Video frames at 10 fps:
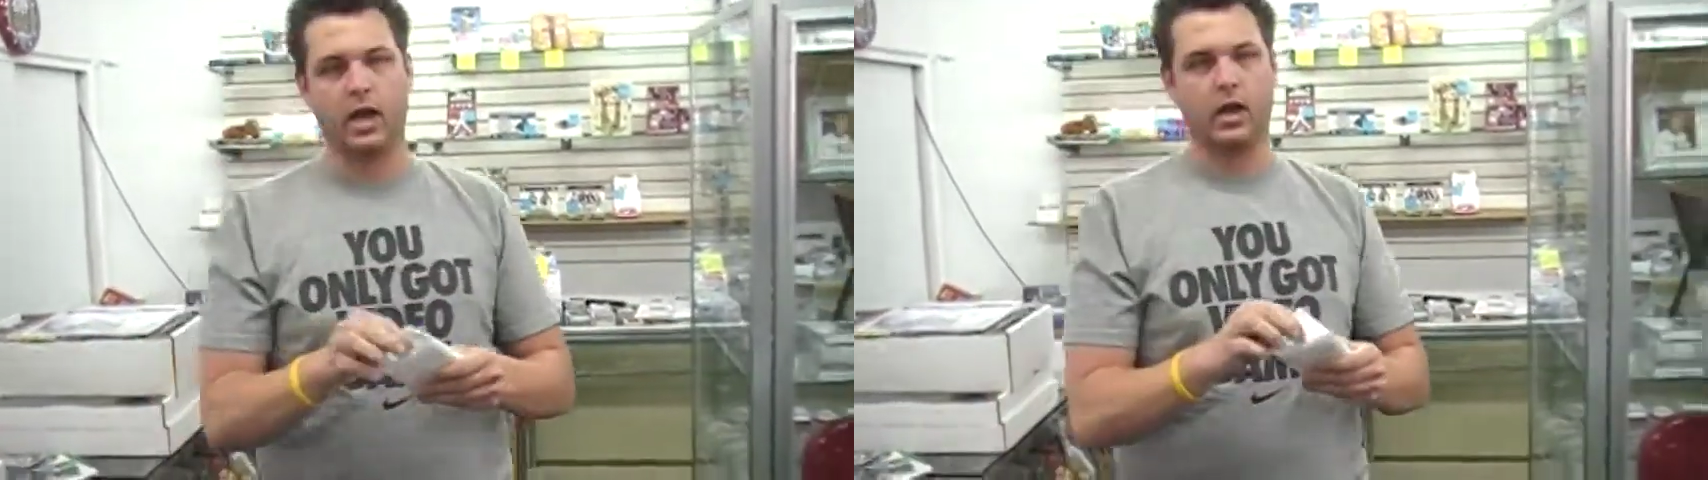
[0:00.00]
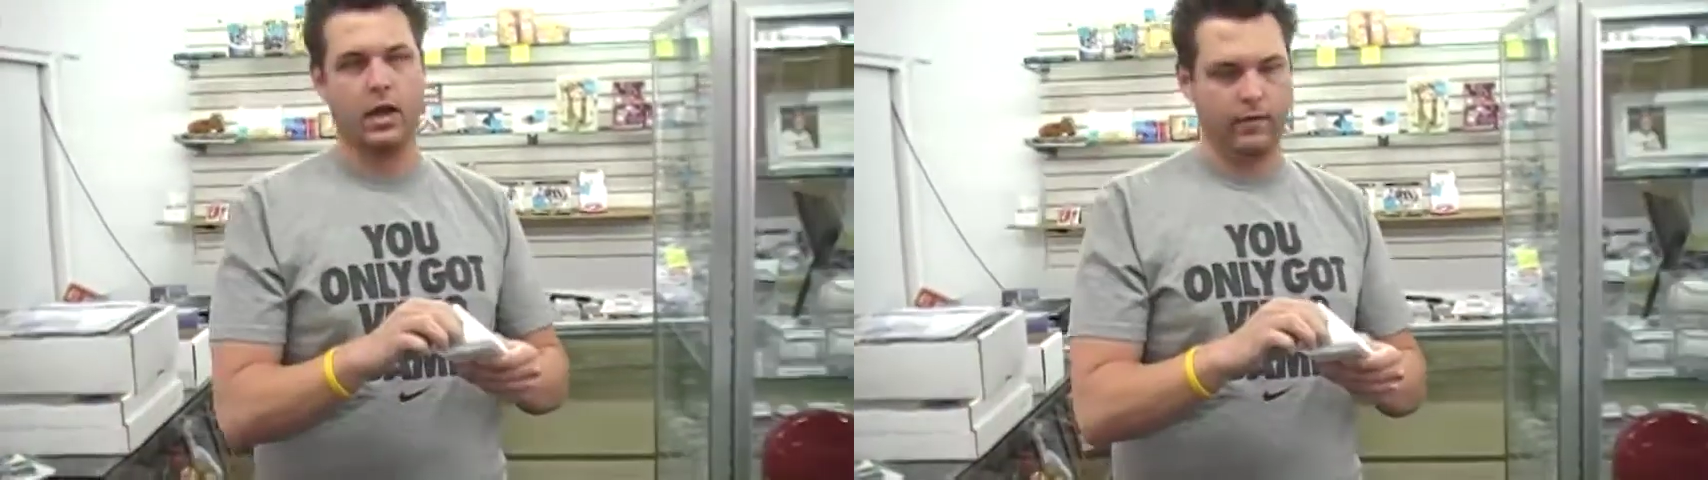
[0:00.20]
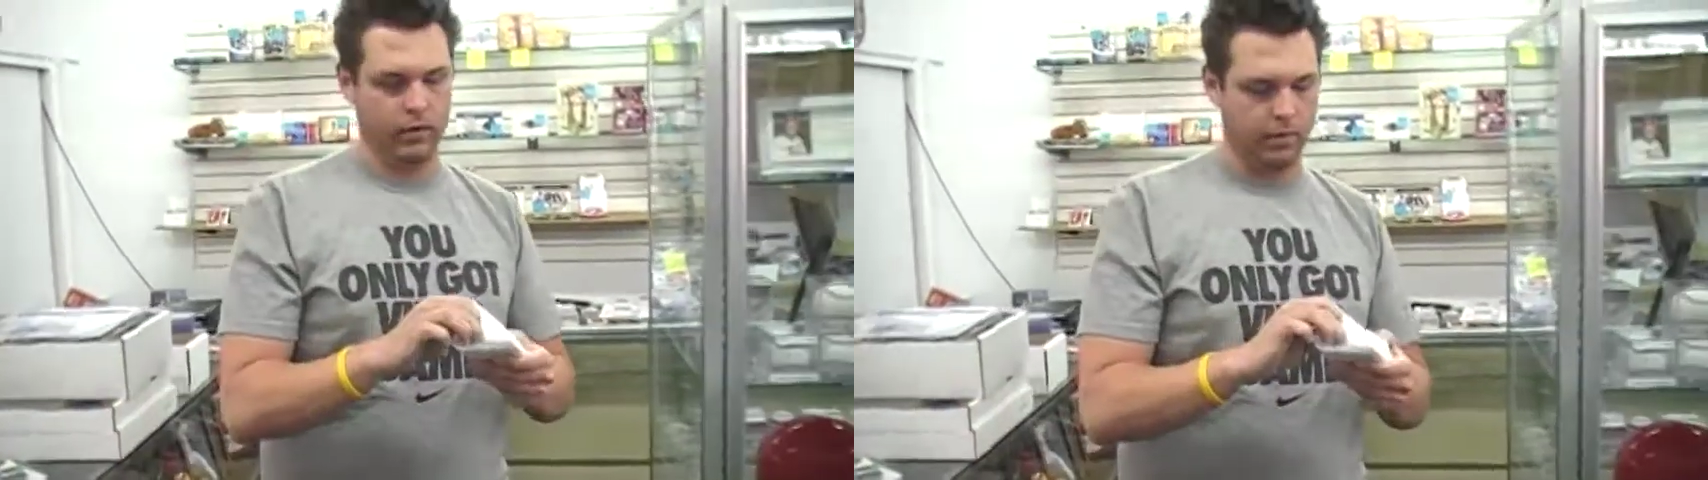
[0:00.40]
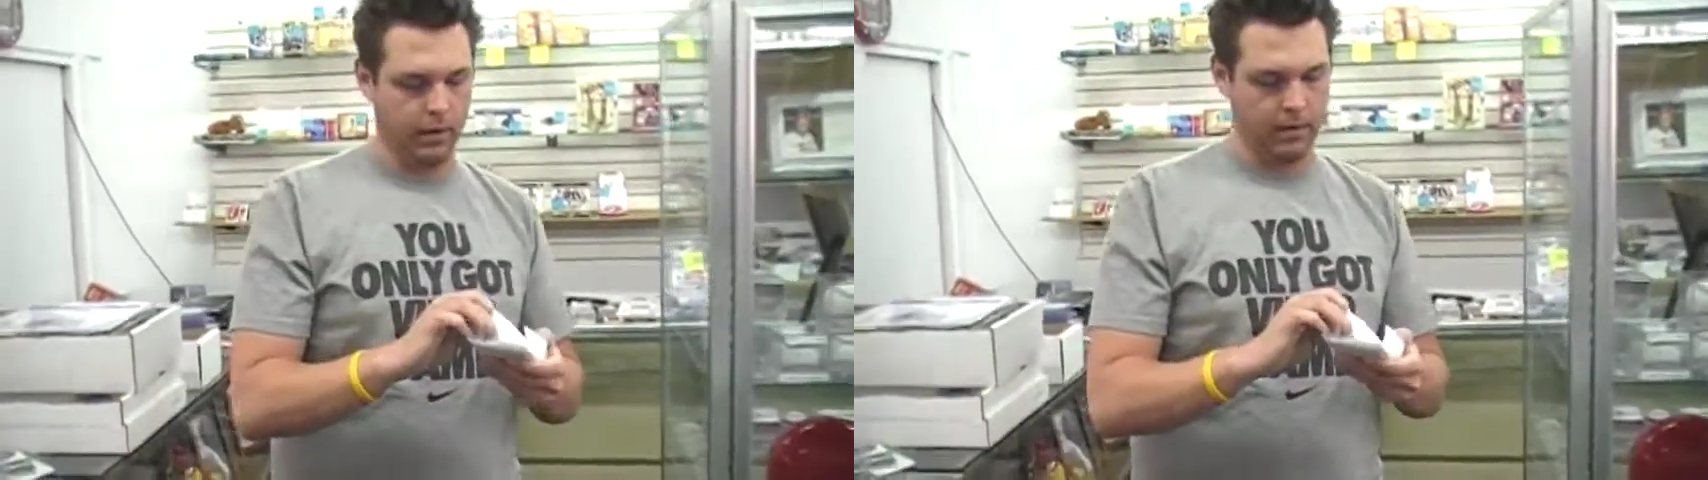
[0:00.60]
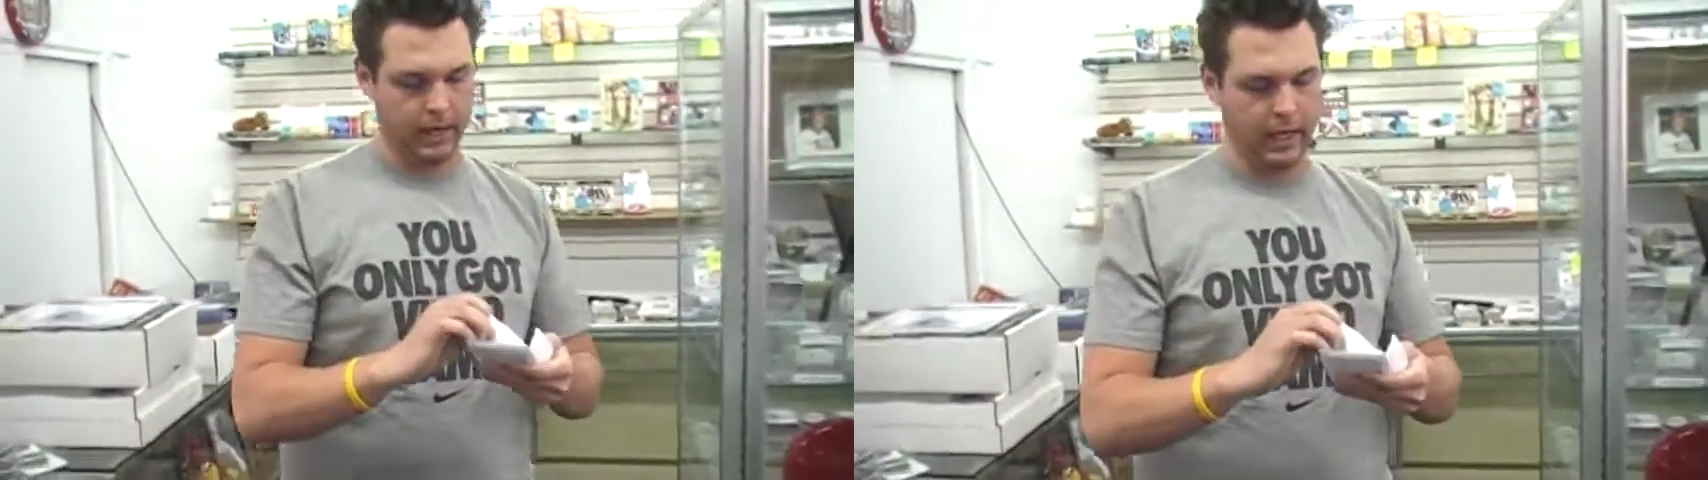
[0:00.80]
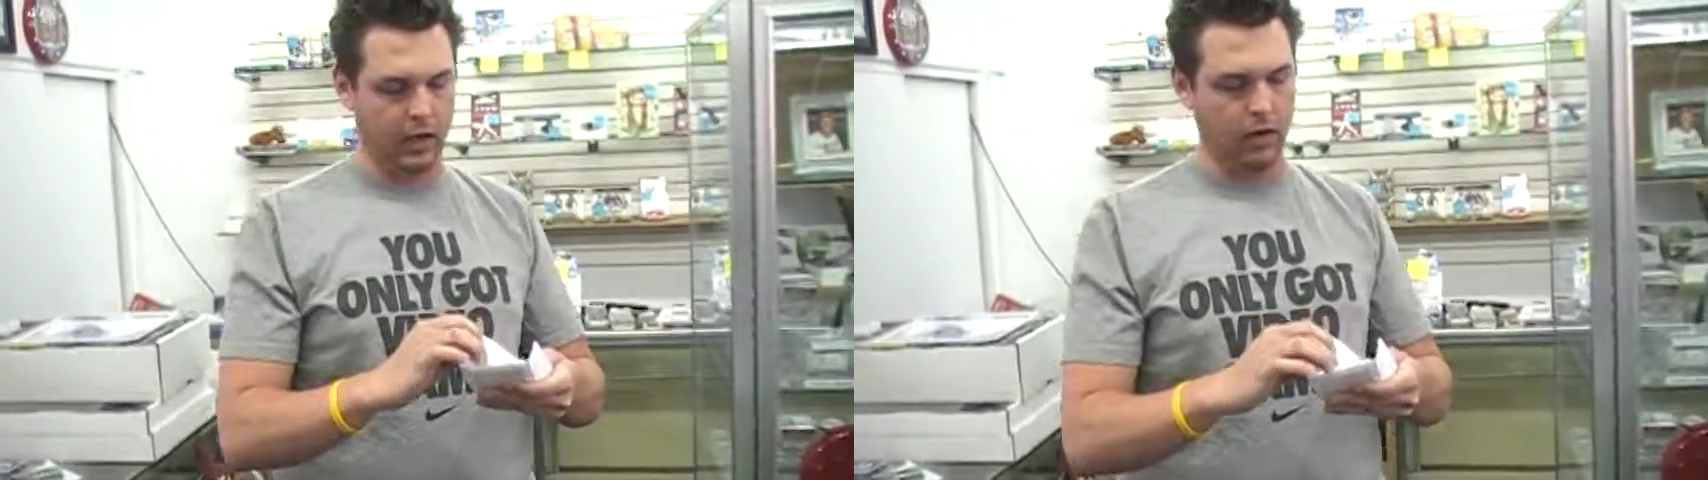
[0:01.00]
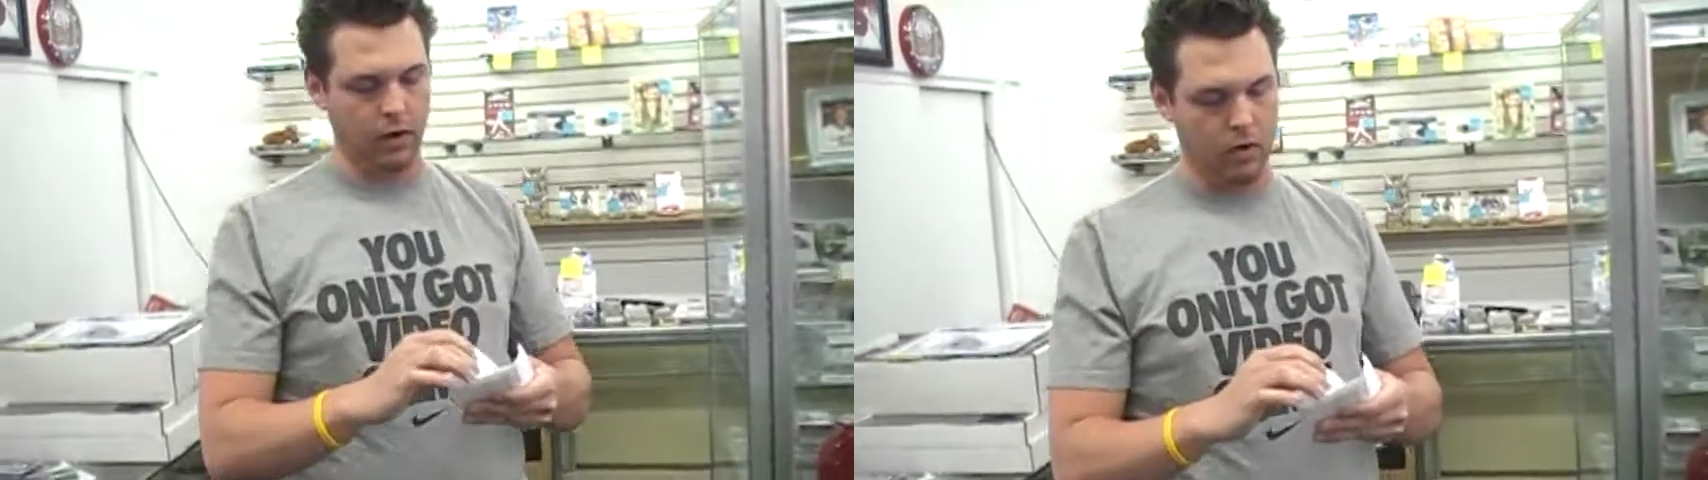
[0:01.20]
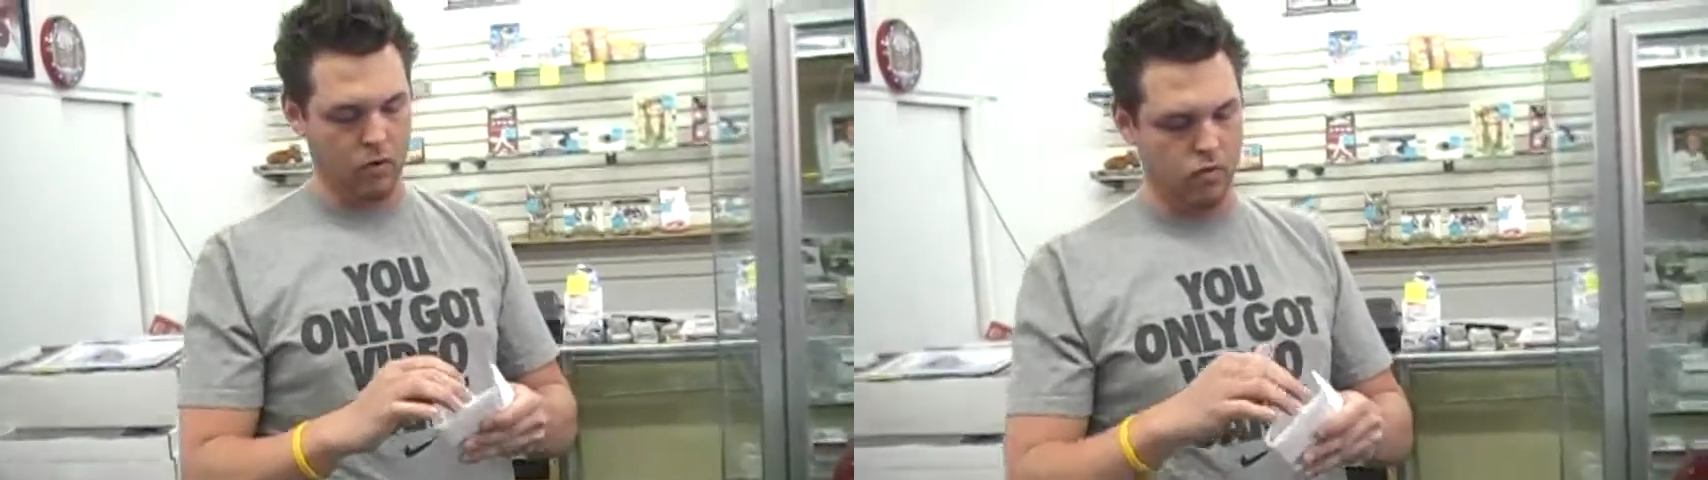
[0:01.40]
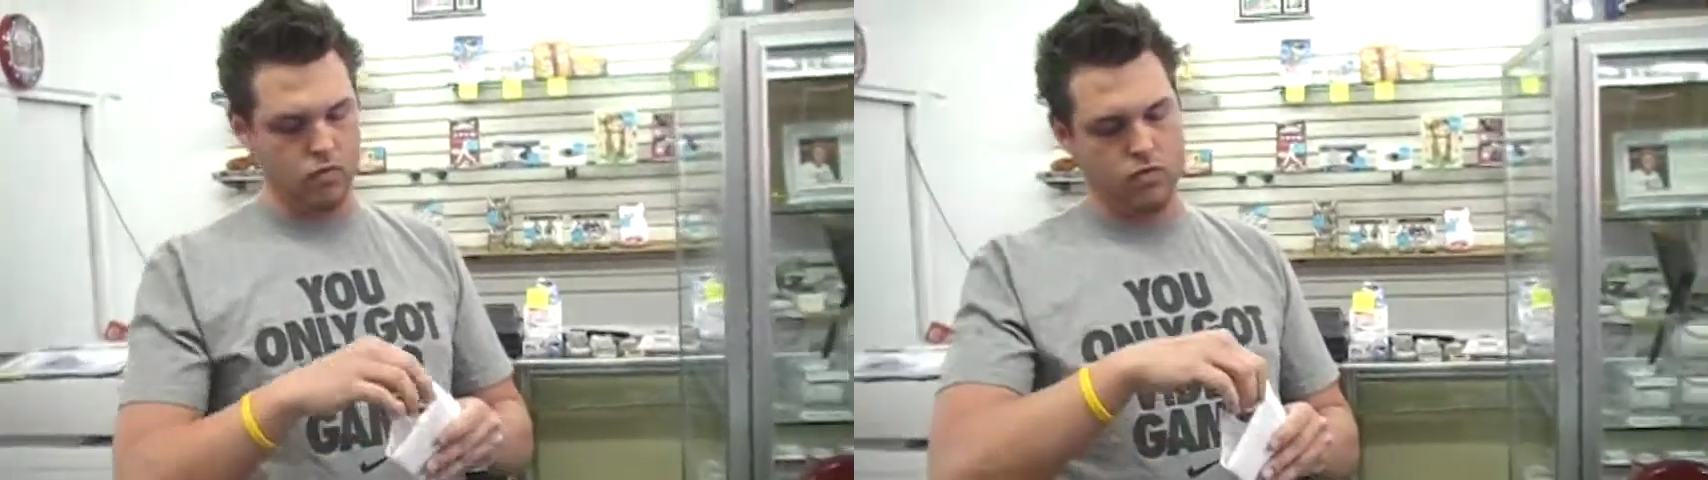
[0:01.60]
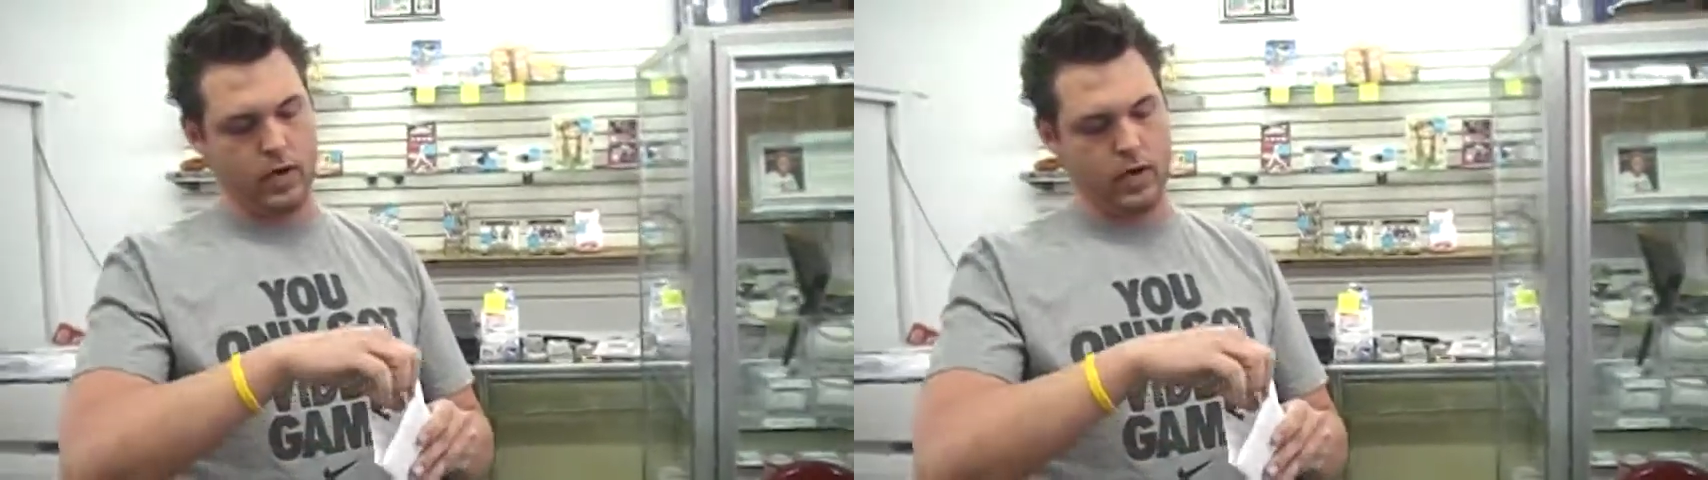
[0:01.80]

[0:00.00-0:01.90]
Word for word: -play. Have a little play. I got a little, oh,